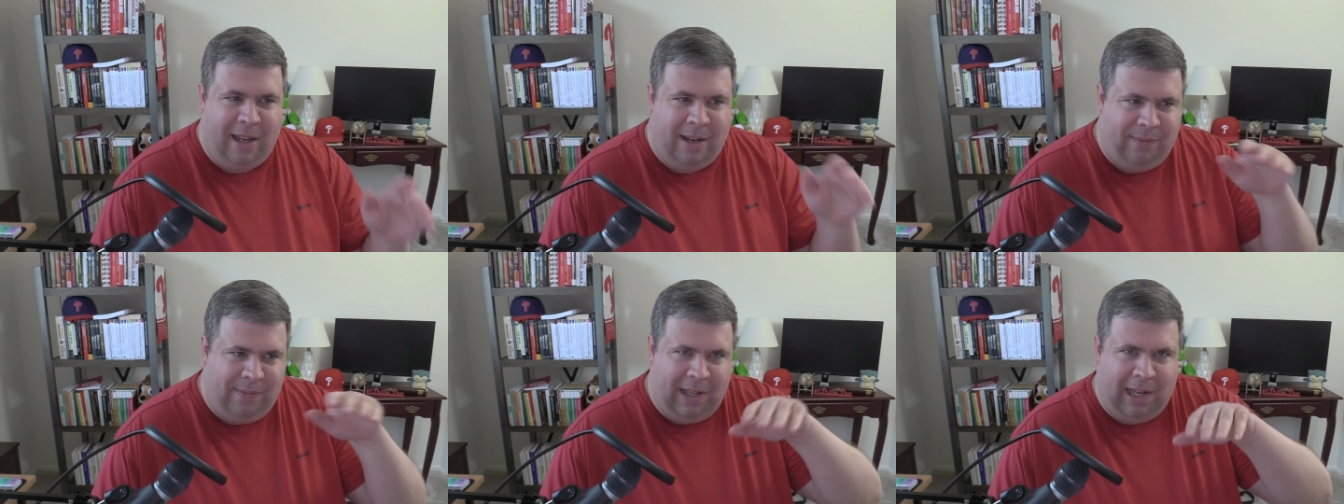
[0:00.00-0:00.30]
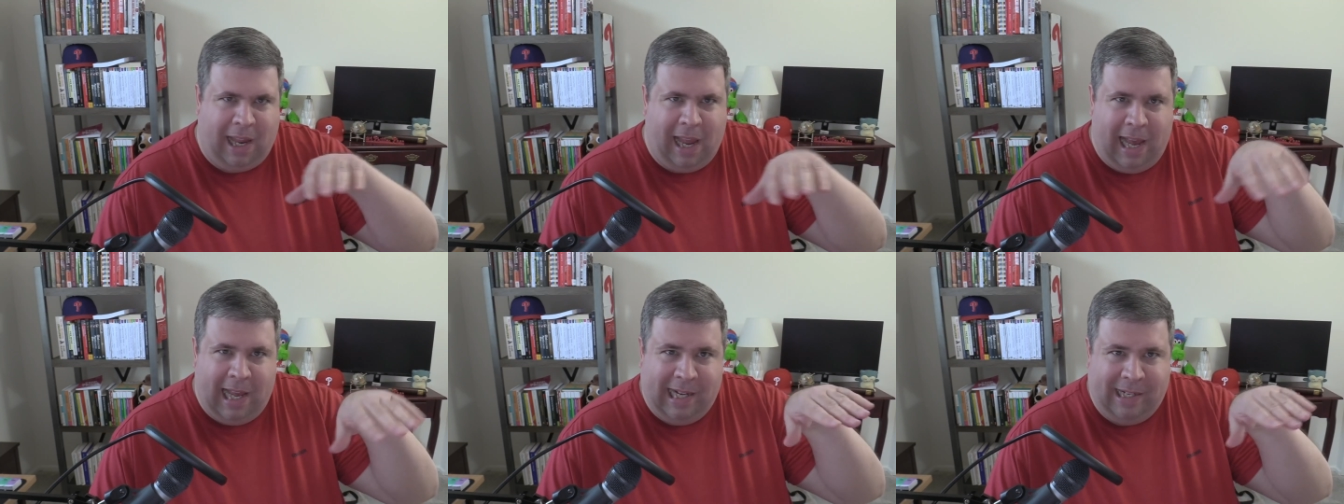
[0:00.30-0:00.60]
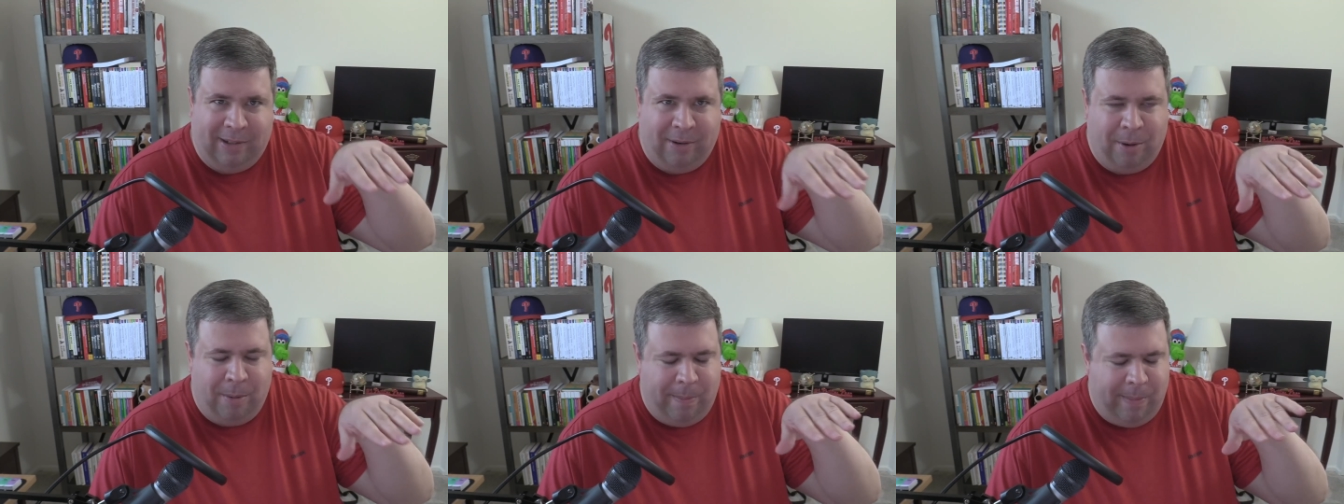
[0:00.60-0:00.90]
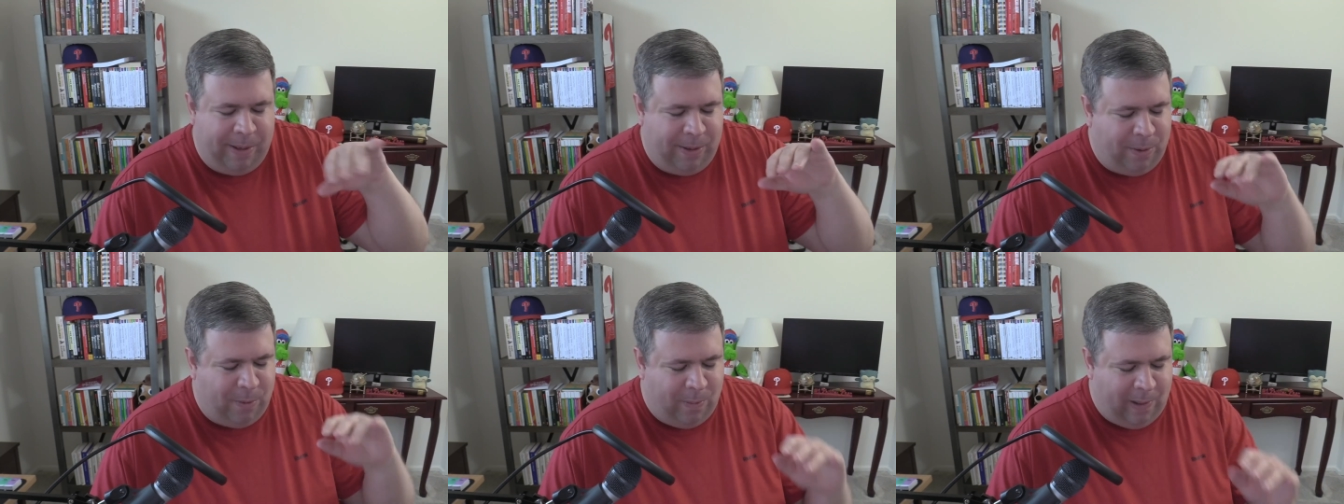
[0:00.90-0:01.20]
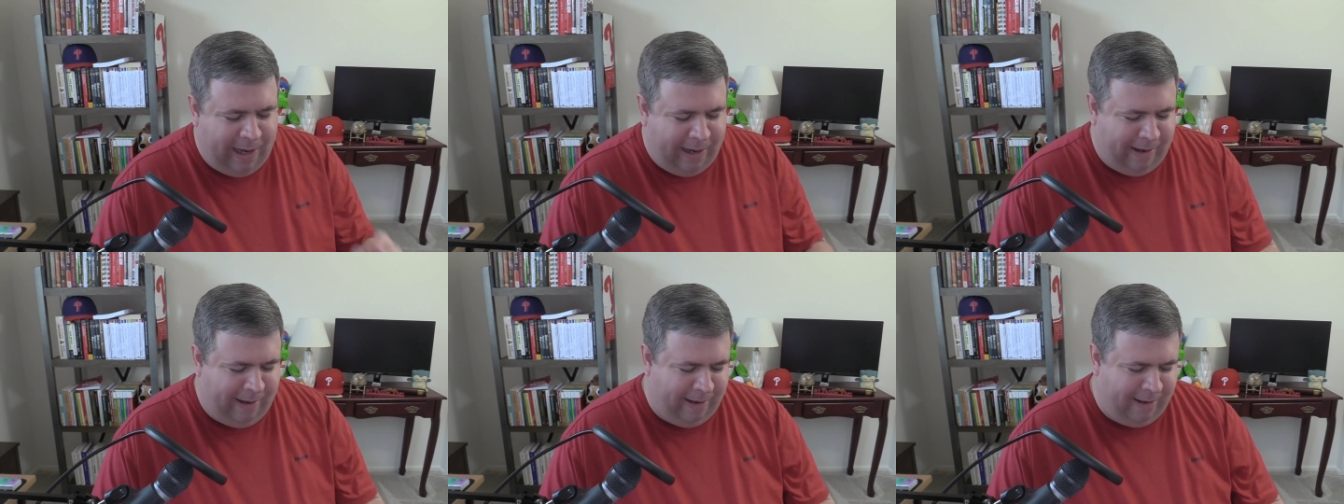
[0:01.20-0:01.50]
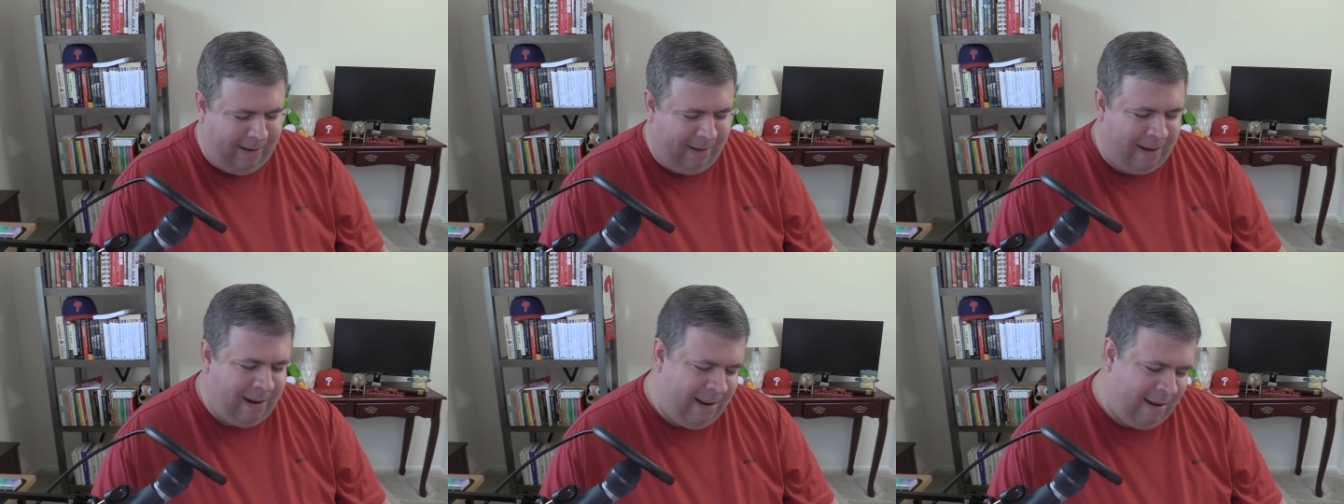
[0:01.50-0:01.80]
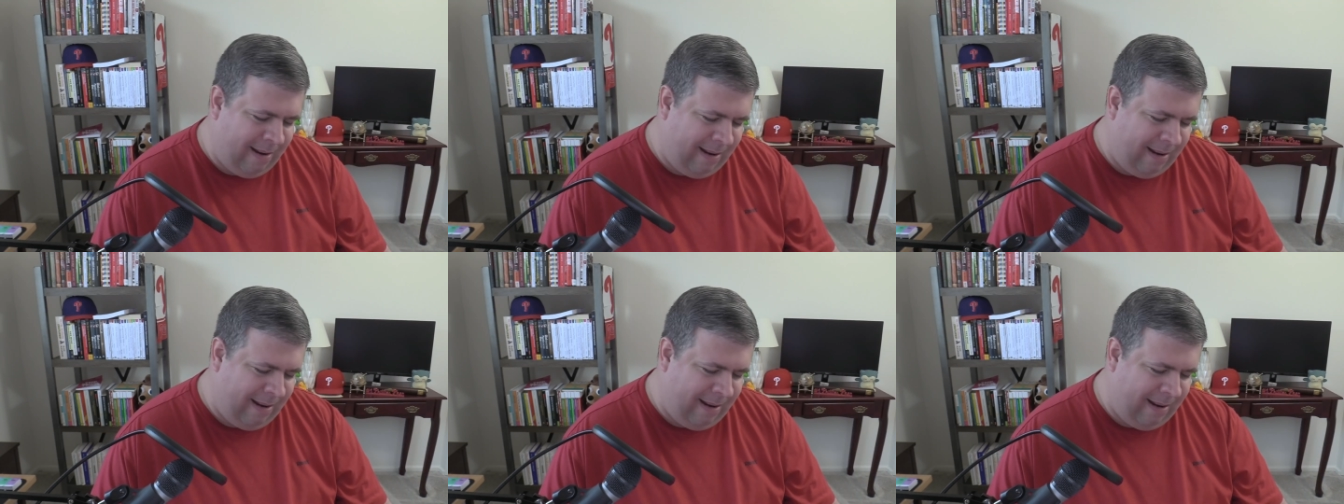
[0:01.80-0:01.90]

kind of like add your own middleware.